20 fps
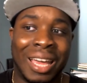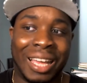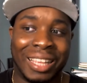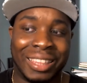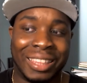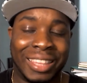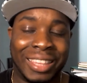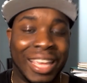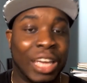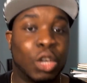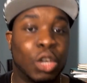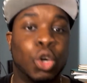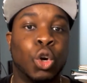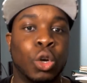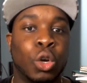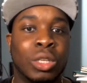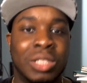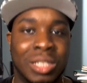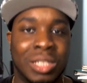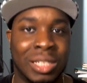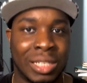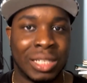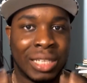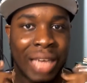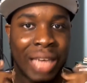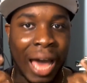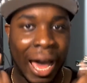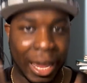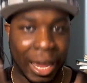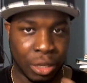they could
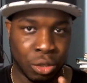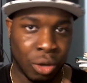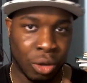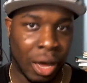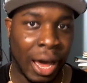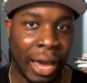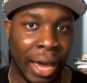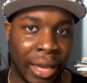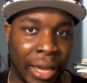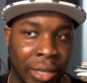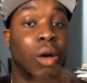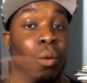see eye to eye.